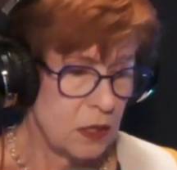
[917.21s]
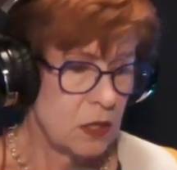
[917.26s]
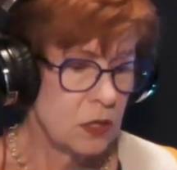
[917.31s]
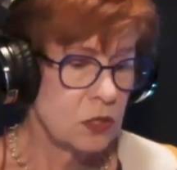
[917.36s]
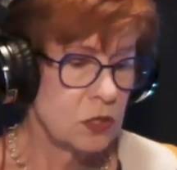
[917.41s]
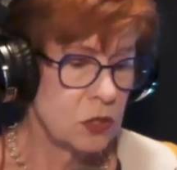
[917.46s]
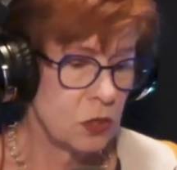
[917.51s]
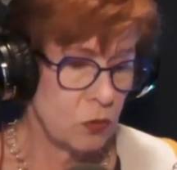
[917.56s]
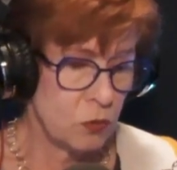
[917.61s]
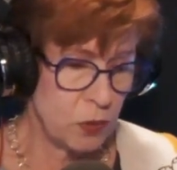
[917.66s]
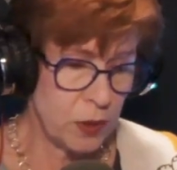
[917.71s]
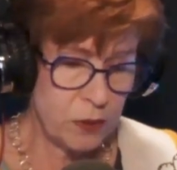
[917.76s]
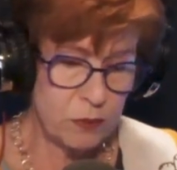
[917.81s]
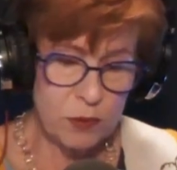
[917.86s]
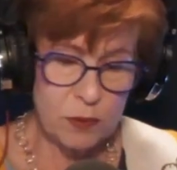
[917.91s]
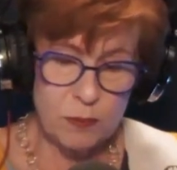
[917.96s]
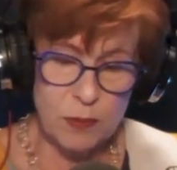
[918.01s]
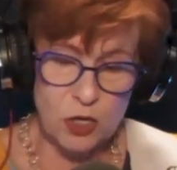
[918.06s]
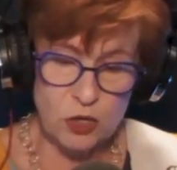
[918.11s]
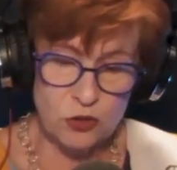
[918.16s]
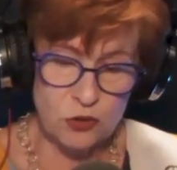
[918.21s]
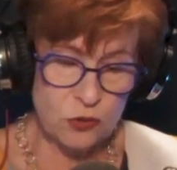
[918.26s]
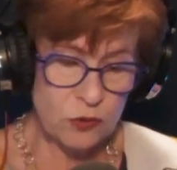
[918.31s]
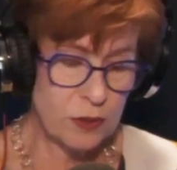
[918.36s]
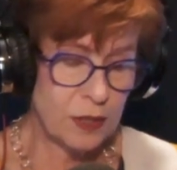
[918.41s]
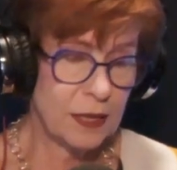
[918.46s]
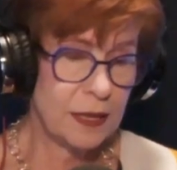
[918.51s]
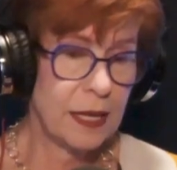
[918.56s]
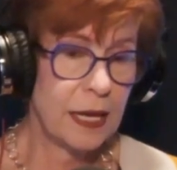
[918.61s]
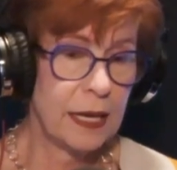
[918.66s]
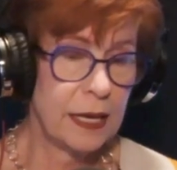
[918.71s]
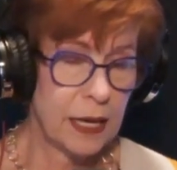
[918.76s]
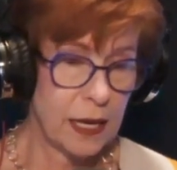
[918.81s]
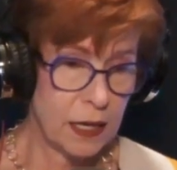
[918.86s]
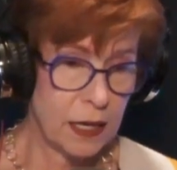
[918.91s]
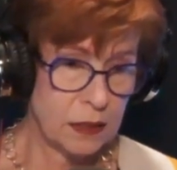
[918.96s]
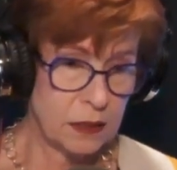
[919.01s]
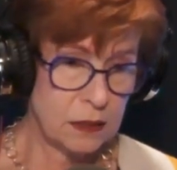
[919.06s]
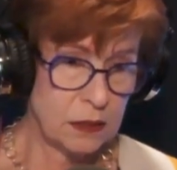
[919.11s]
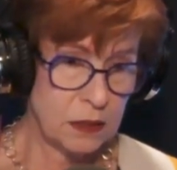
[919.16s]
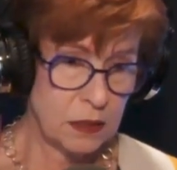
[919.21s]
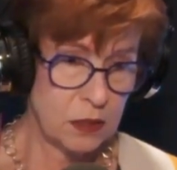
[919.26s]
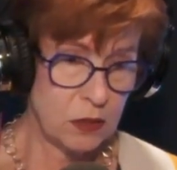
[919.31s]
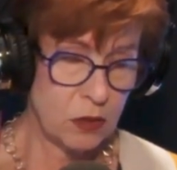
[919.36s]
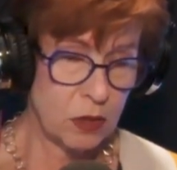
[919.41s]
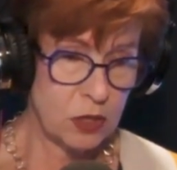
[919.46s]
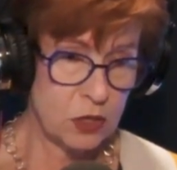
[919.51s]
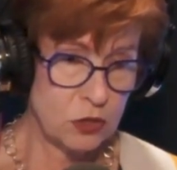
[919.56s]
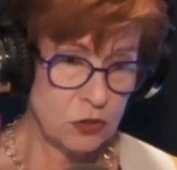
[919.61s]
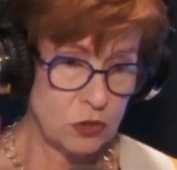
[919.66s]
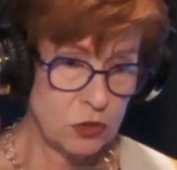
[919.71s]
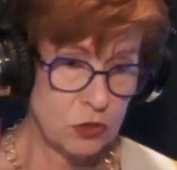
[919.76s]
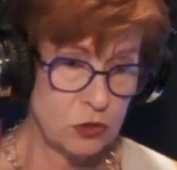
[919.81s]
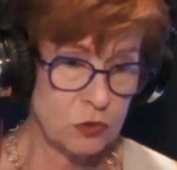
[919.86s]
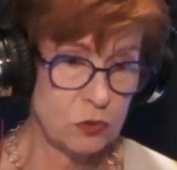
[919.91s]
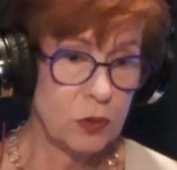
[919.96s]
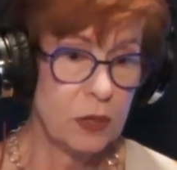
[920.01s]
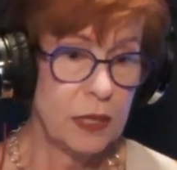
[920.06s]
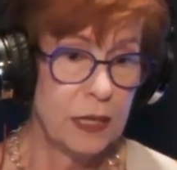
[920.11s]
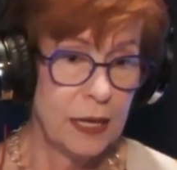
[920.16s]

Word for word: So we would make sure that they had the audit too.